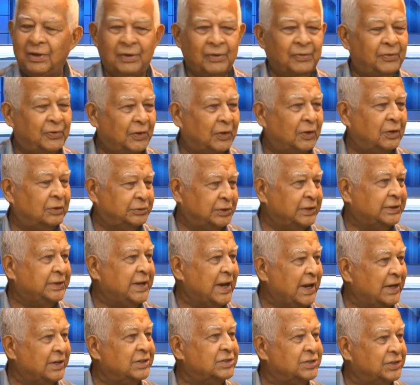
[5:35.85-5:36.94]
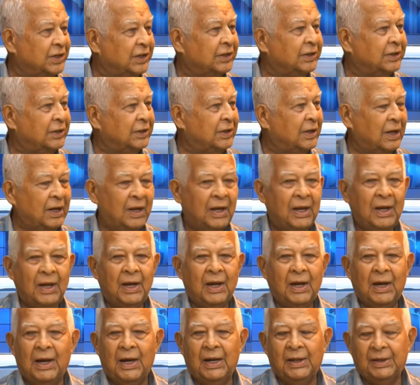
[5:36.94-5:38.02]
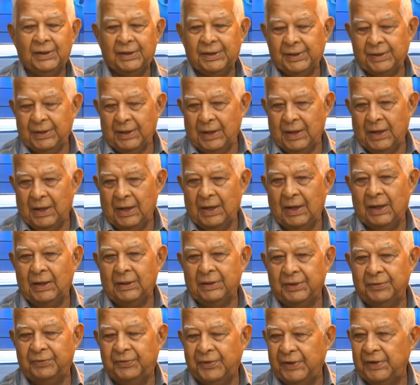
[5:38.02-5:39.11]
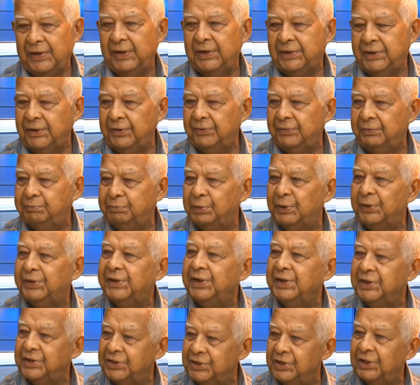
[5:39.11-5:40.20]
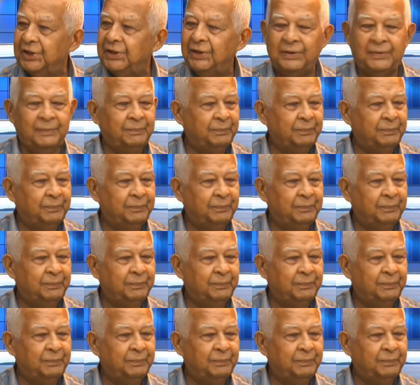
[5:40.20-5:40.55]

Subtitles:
for retention as a definitive procedure.